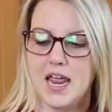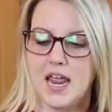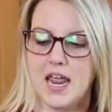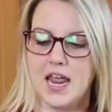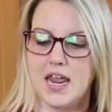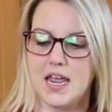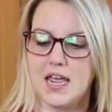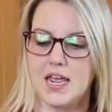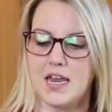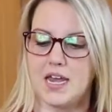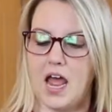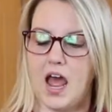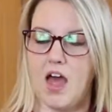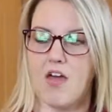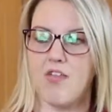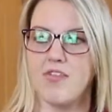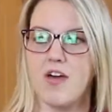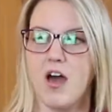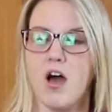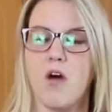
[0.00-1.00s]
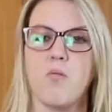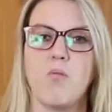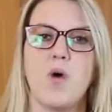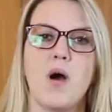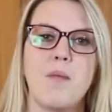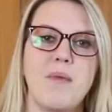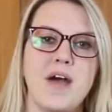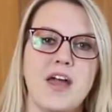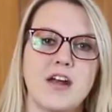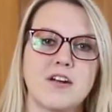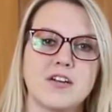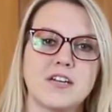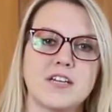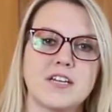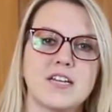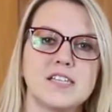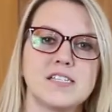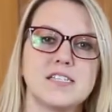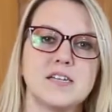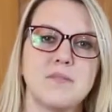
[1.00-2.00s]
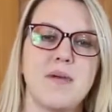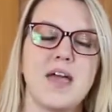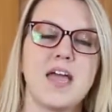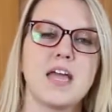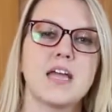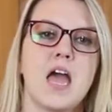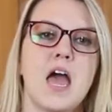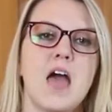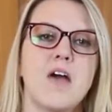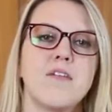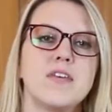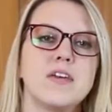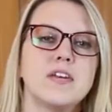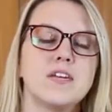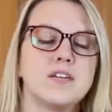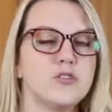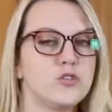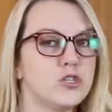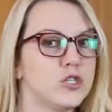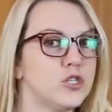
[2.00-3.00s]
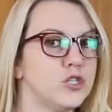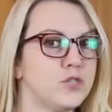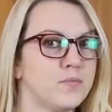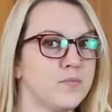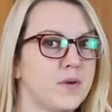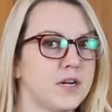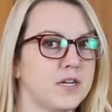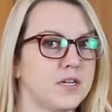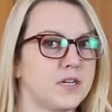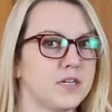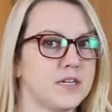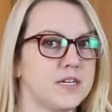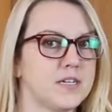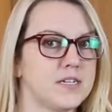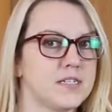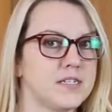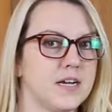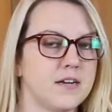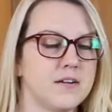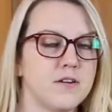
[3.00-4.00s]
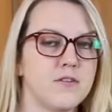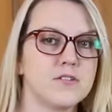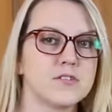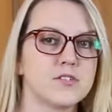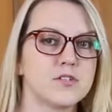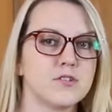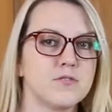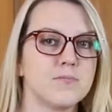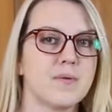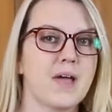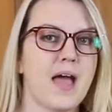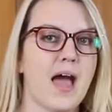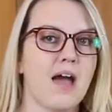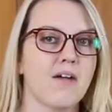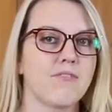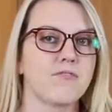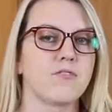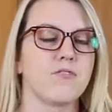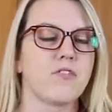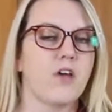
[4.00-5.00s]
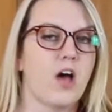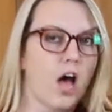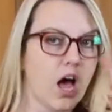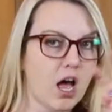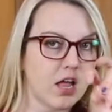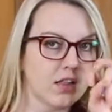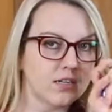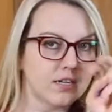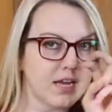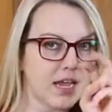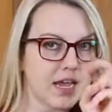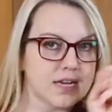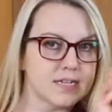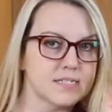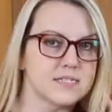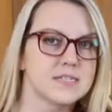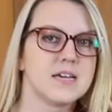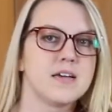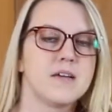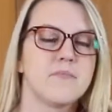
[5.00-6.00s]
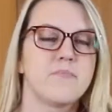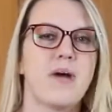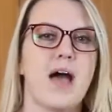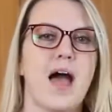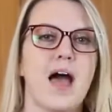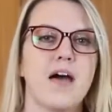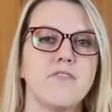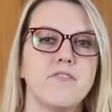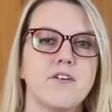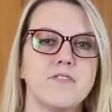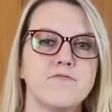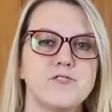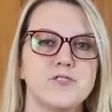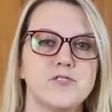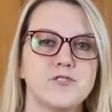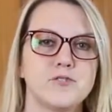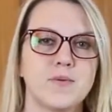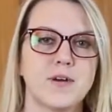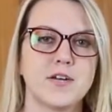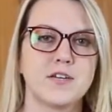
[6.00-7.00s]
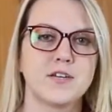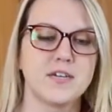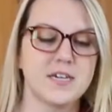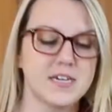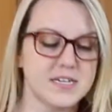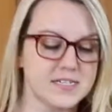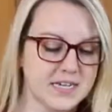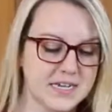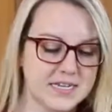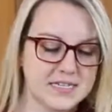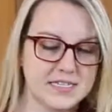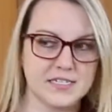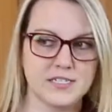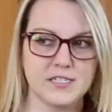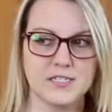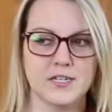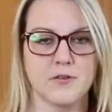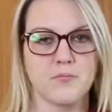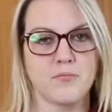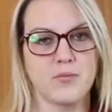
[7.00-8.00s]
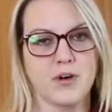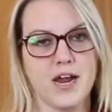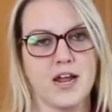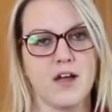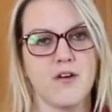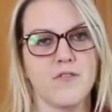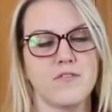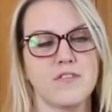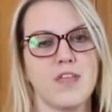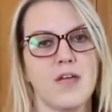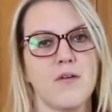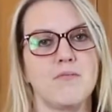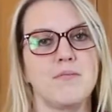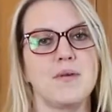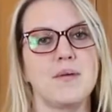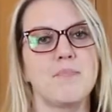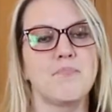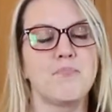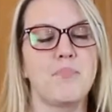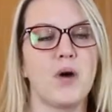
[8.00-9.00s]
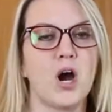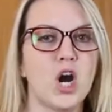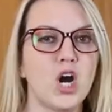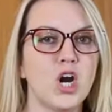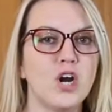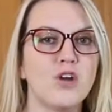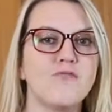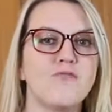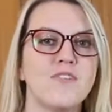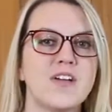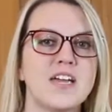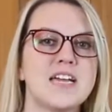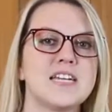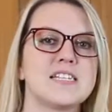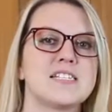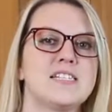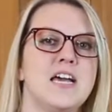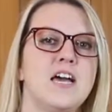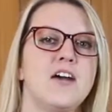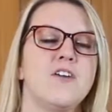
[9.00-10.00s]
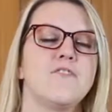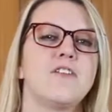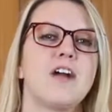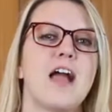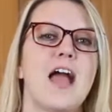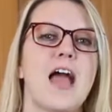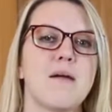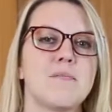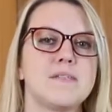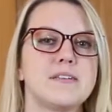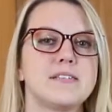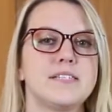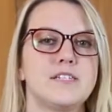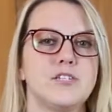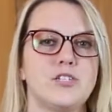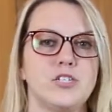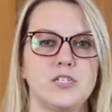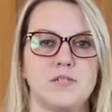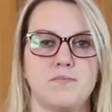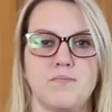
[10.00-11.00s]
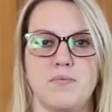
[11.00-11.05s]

And I thought, what better cookies to make than gingerbread cookies? I know it's a little bit after the holidays, but I love gingerbread cookies, and since they're brown, they would be perfect for Abby since she's